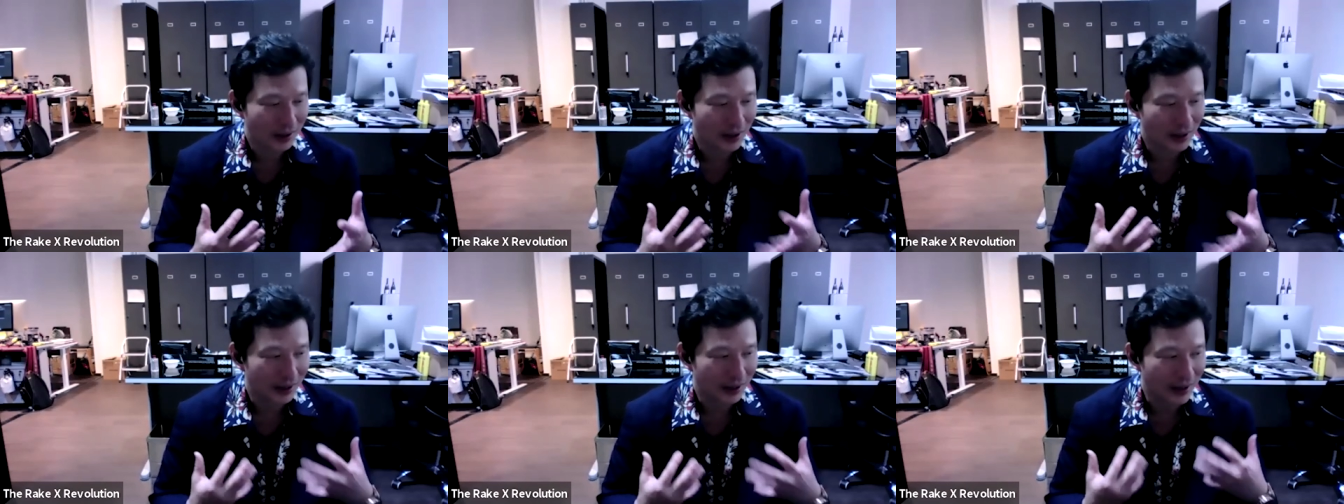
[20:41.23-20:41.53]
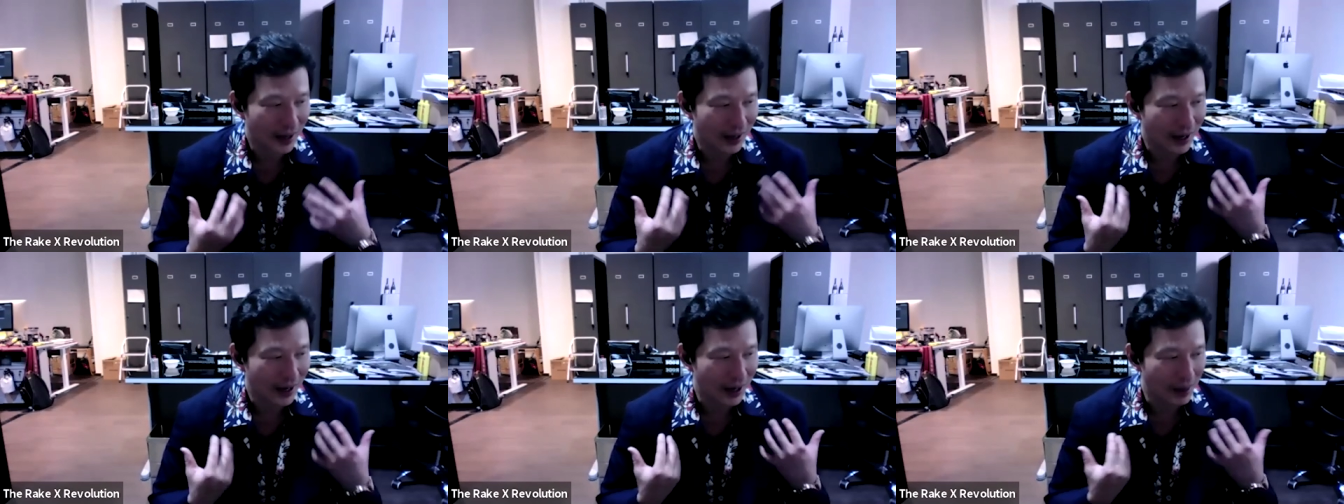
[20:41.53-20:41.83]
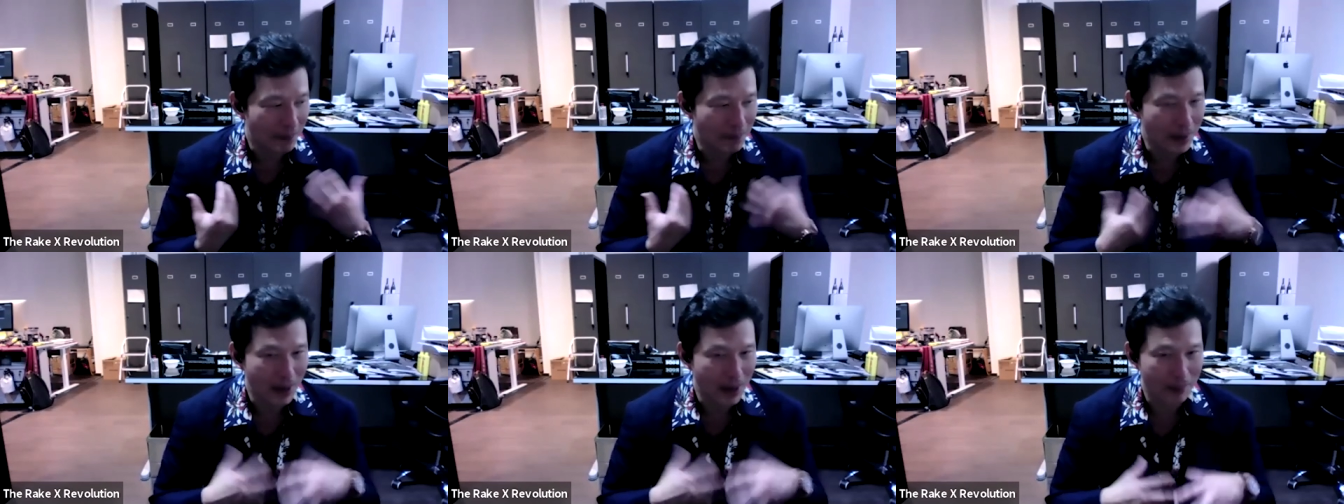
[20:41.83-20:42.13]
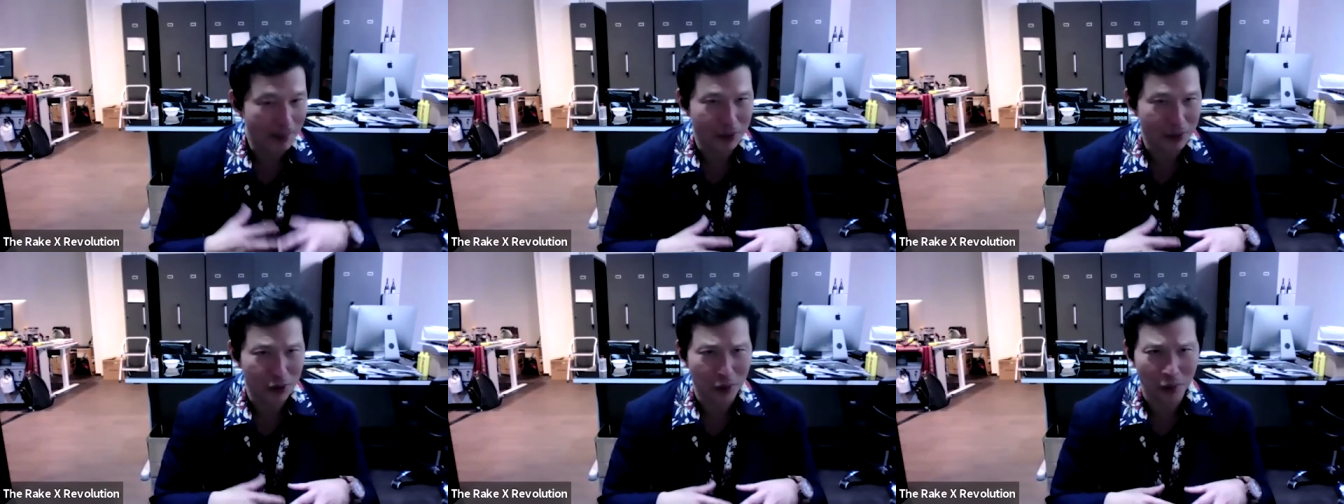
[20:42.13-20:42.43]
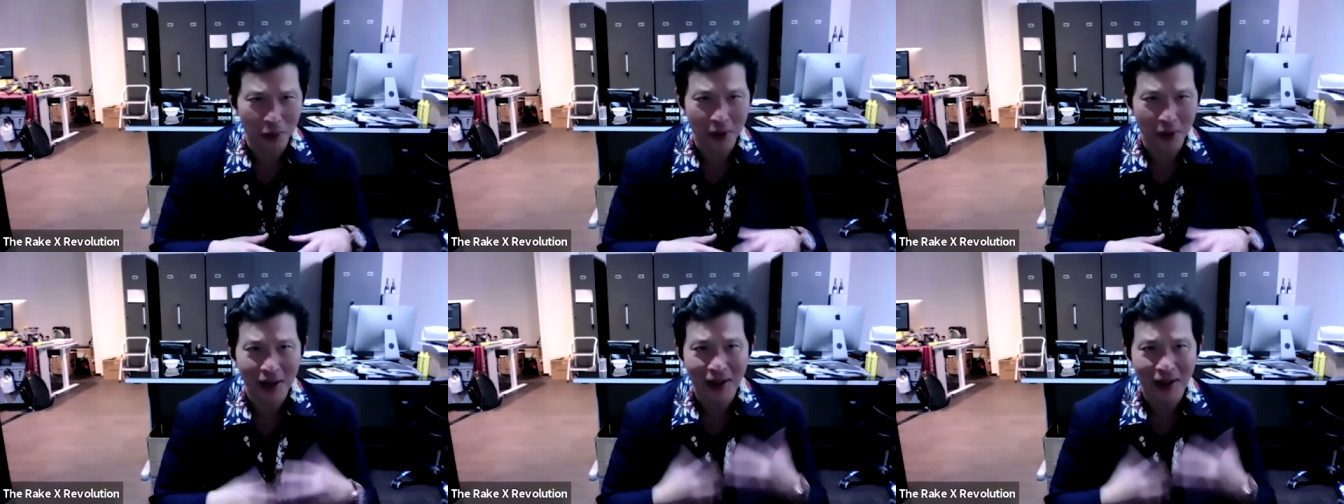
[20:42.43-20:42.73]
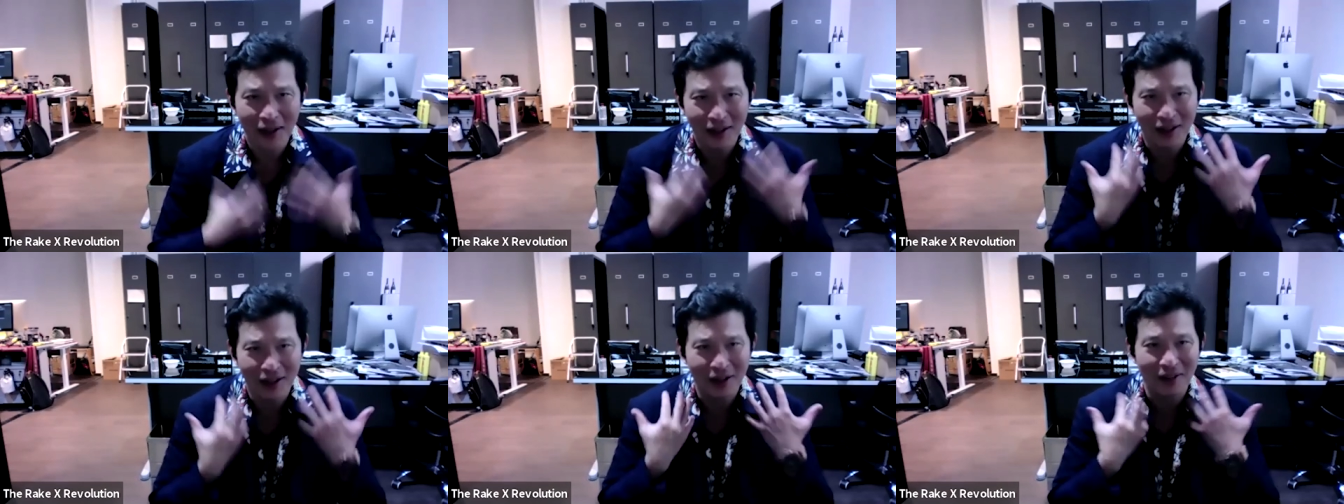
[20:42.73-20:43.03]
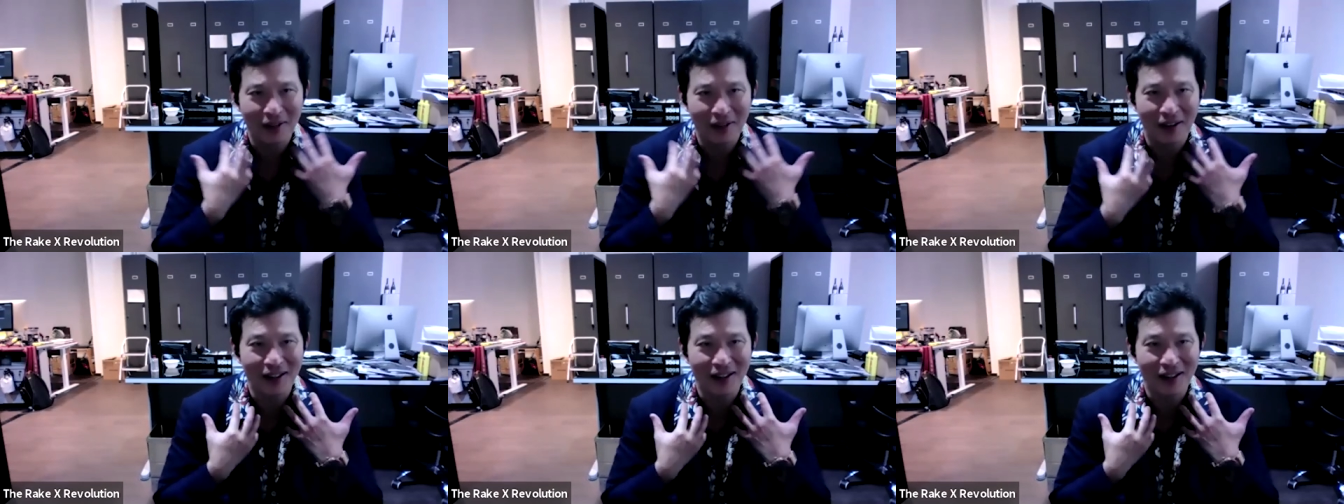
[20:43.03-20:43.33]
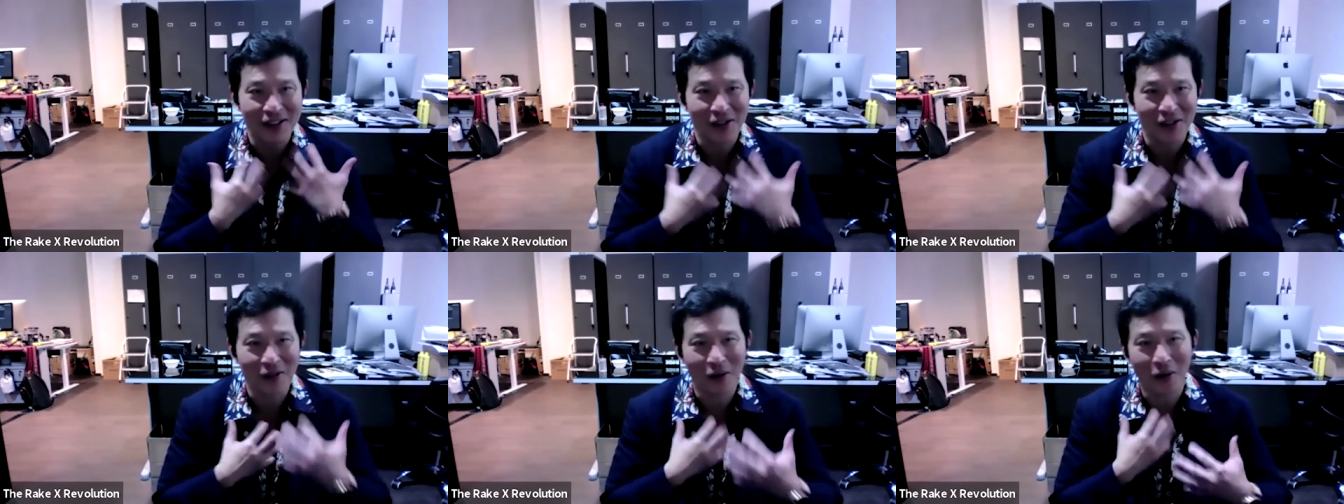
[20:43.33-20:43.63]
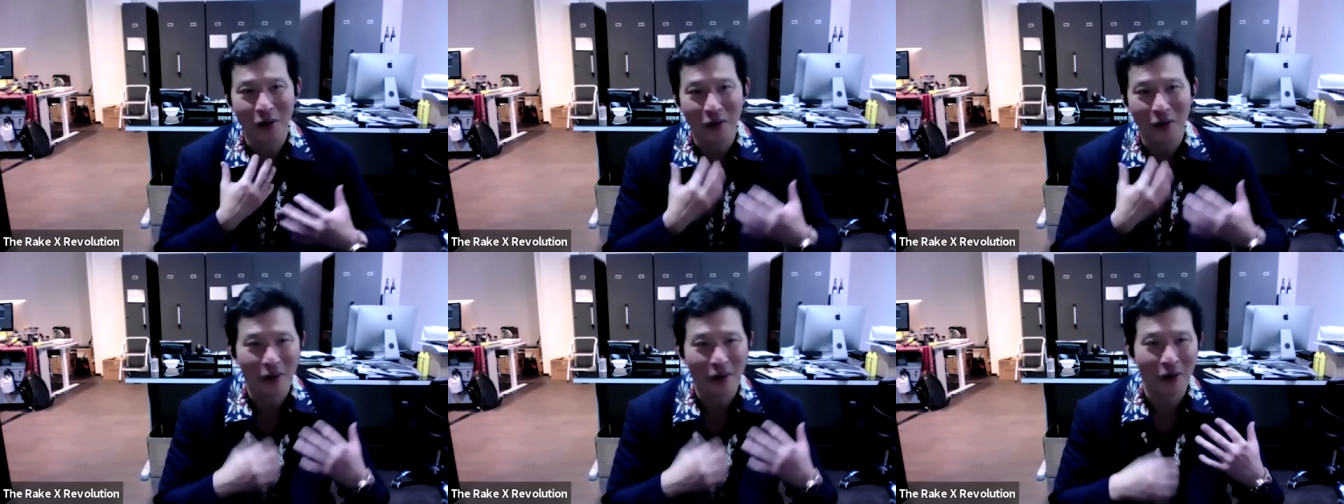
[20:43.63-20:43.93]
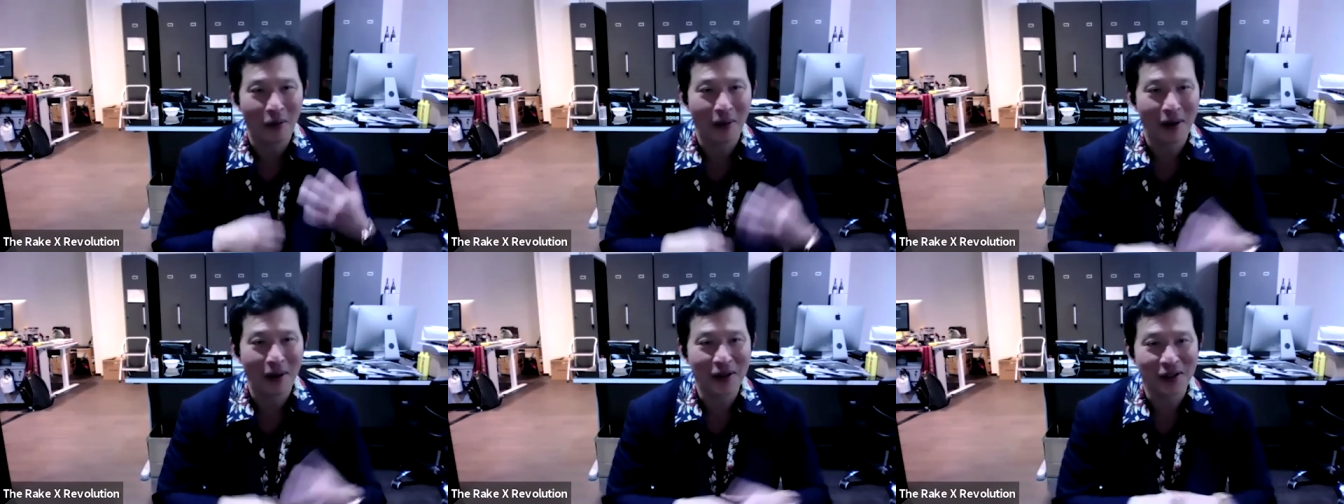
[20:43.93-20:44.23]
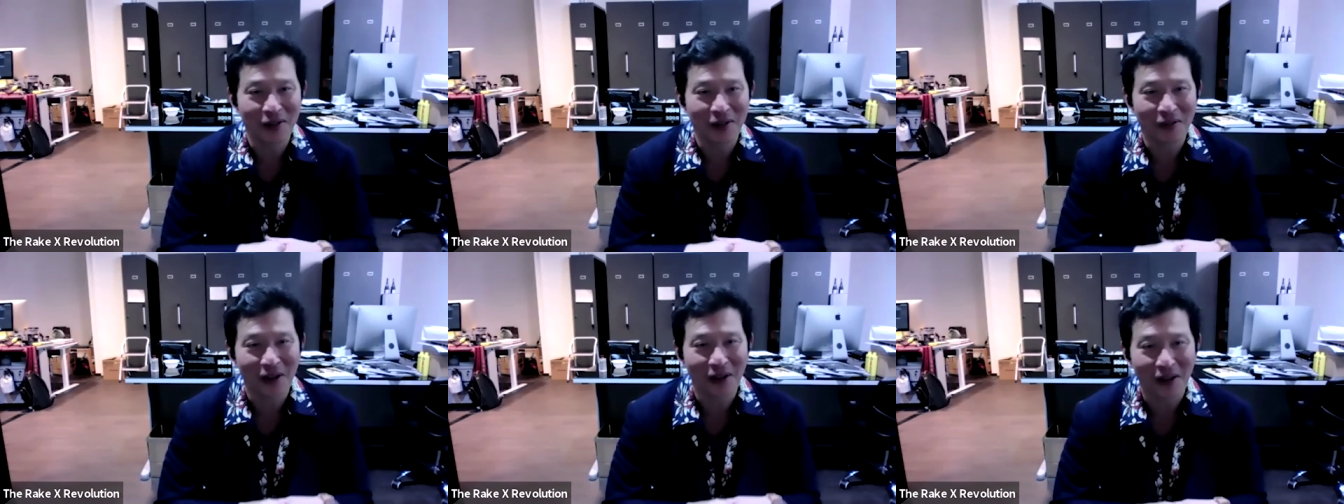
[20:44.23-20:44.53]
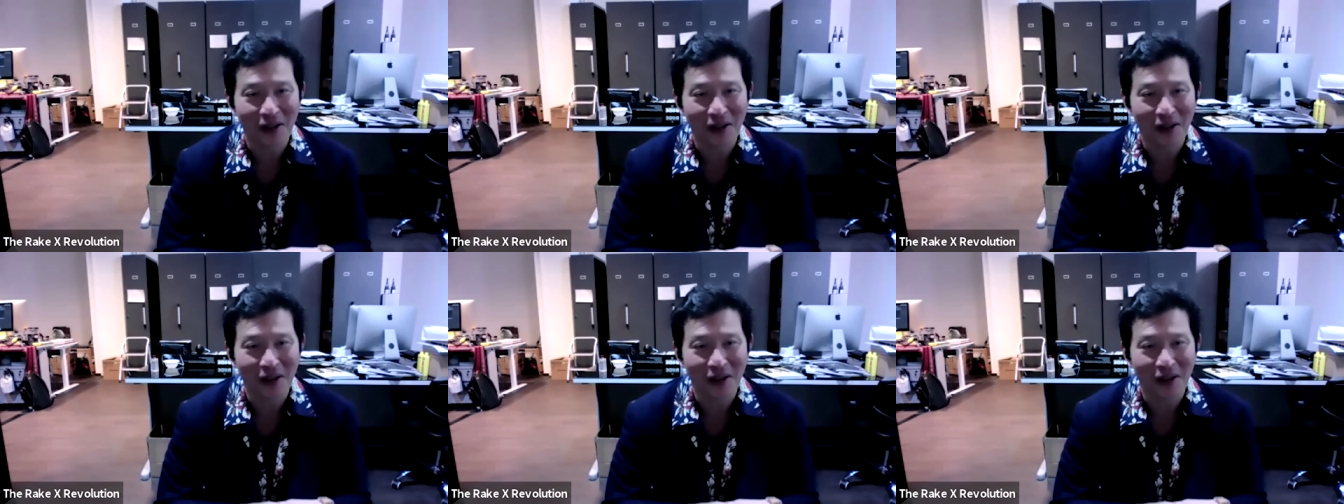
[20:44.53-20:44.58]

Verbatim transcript: like that kind of pimp jewelry, you know, like so a whole, hmm. whole bunch of.